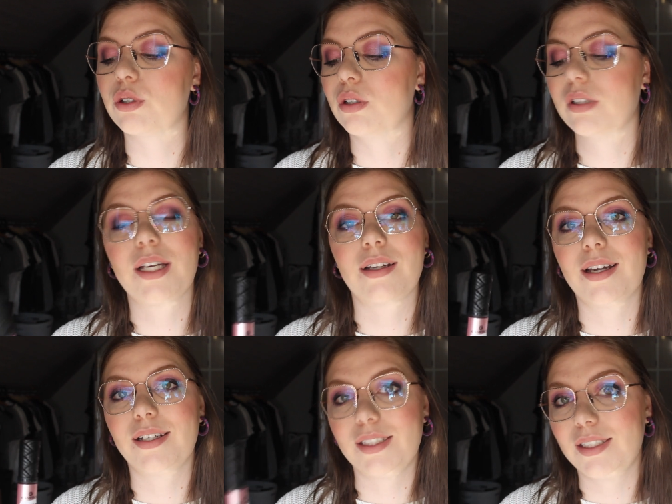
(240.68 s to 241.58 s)
curl that
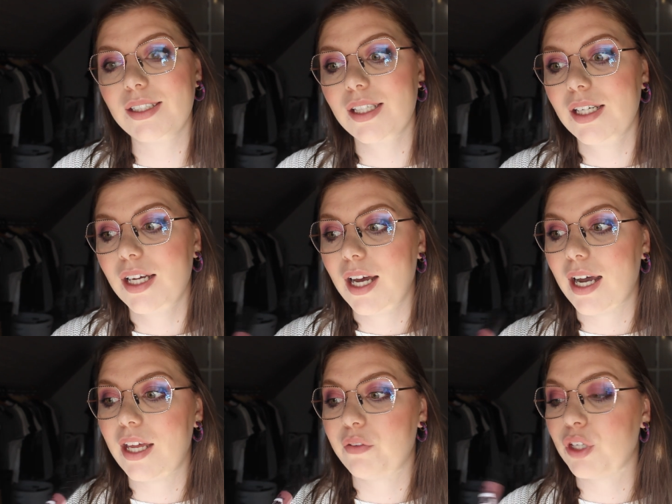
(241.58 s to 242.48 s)
I need.
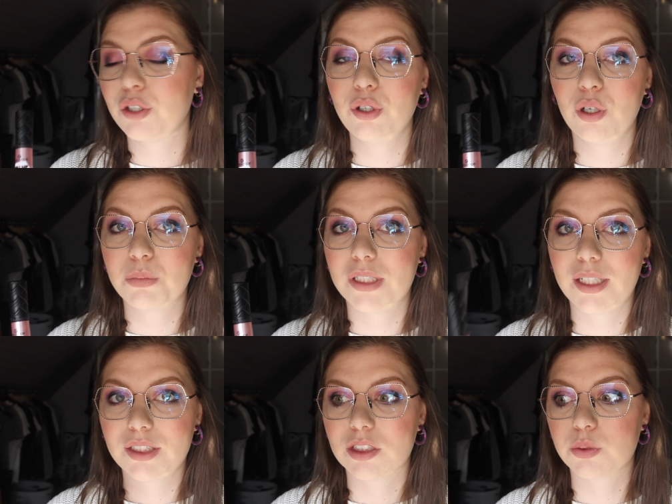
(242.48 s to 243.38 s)
I have not curled my
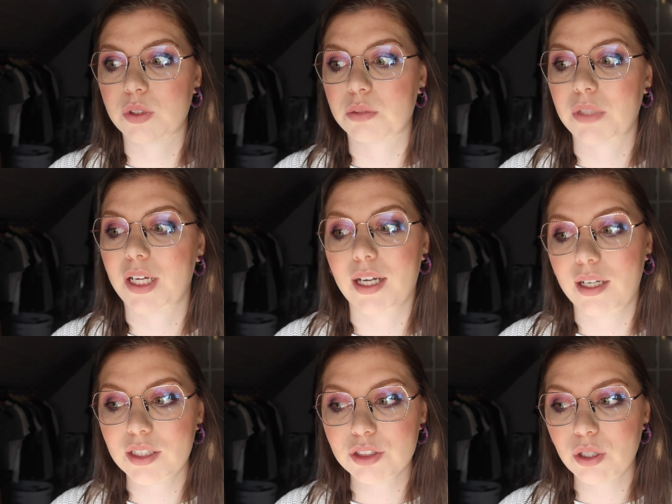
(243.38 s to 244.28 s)
lashes with my
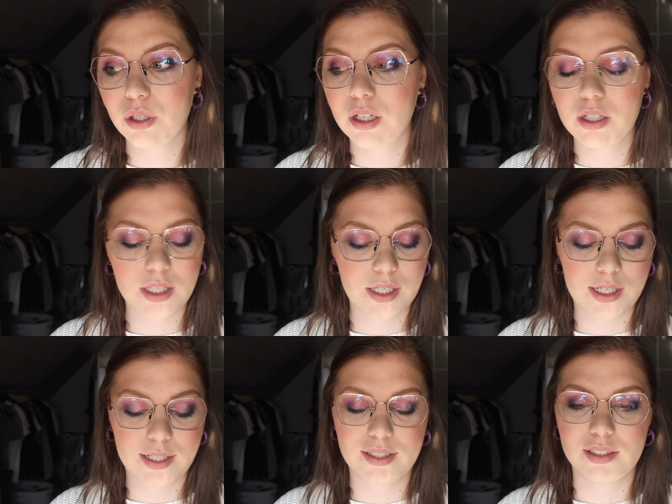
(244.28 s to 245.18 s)
eyelash curler.
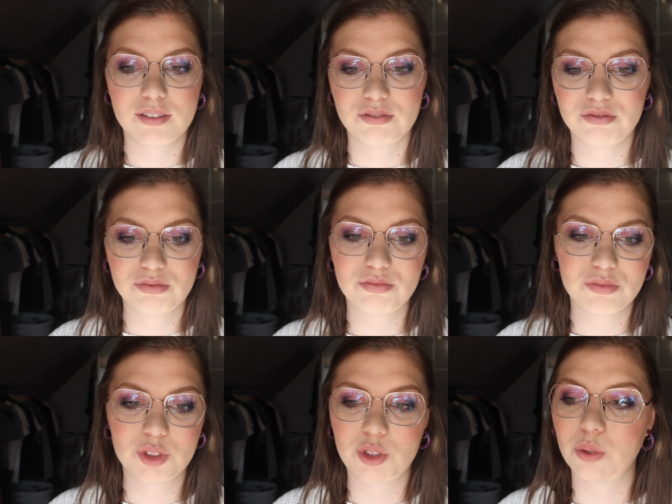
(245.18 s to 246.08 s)
I
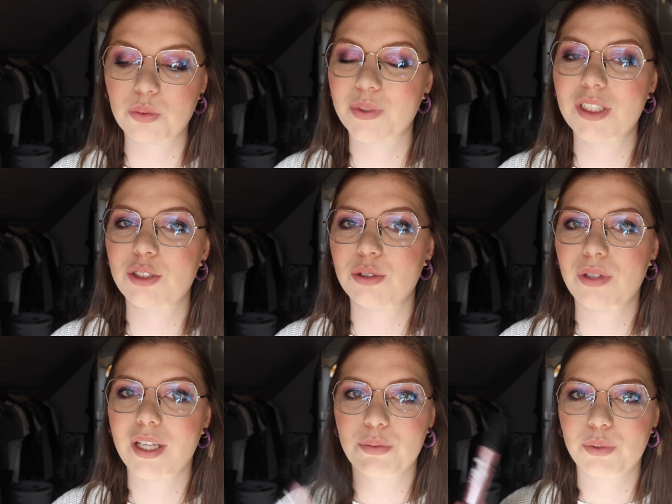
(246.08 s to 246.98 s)
don't really do
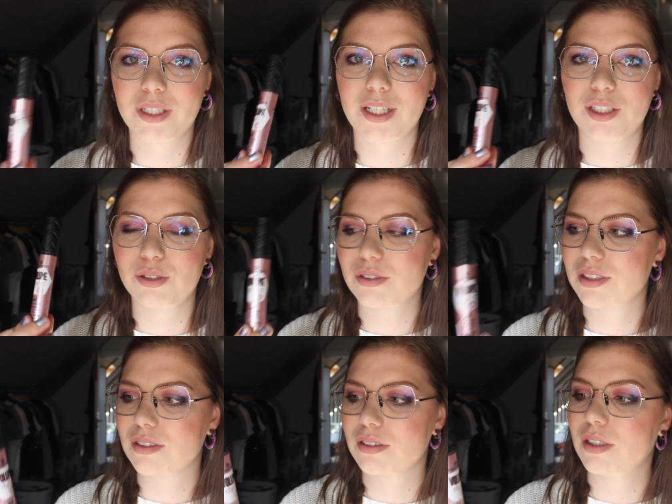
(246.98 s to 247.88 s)
that when I use
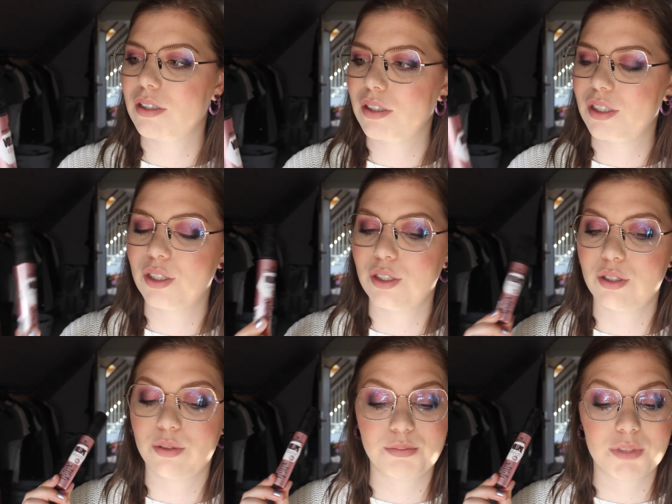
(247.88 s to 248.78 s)
this
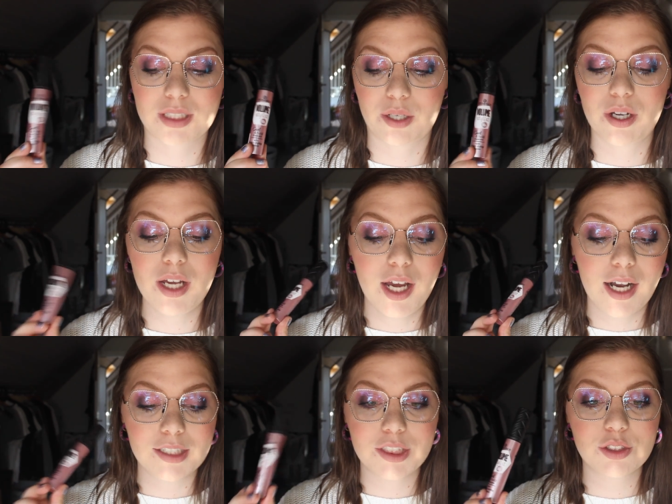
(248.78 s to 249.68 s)
uh, mascara.
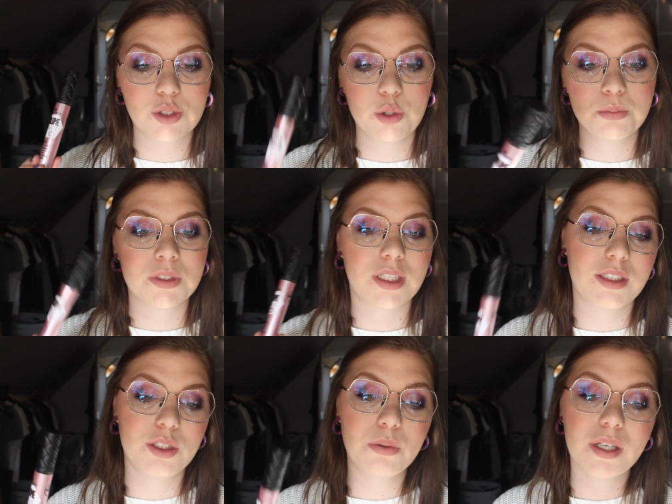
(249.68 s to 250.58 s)
I just opened a
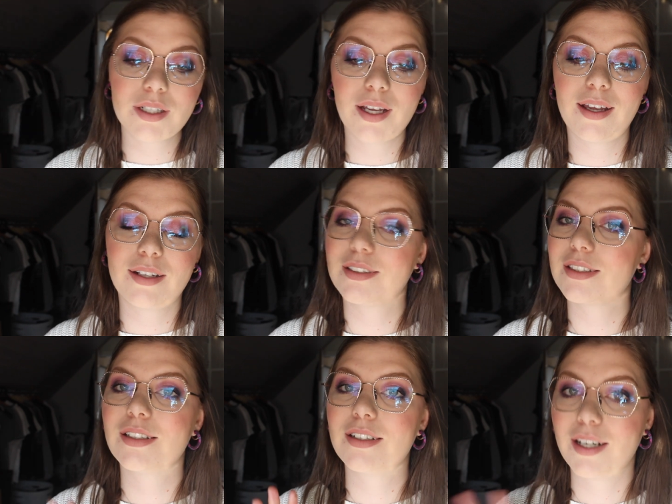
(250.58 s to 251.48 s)
new one
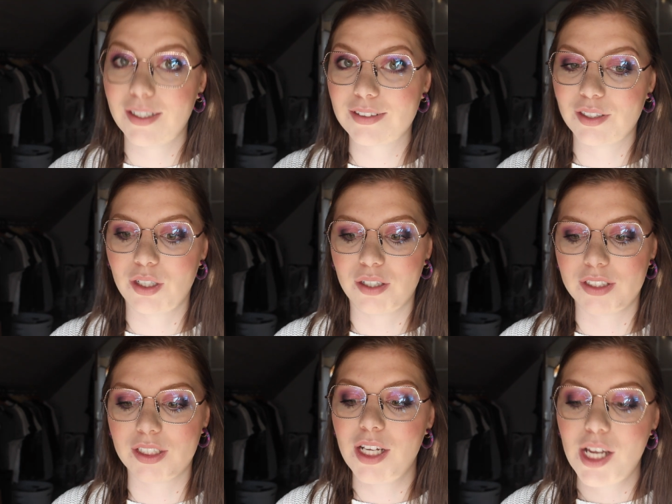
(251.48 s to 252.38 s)
and I still love
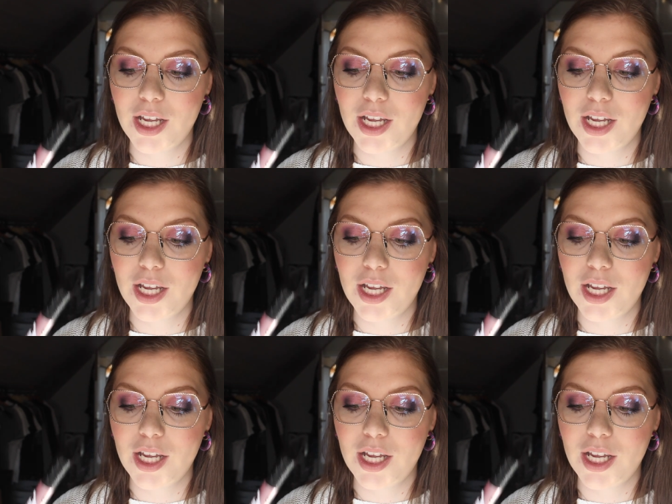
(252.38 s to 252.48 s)
it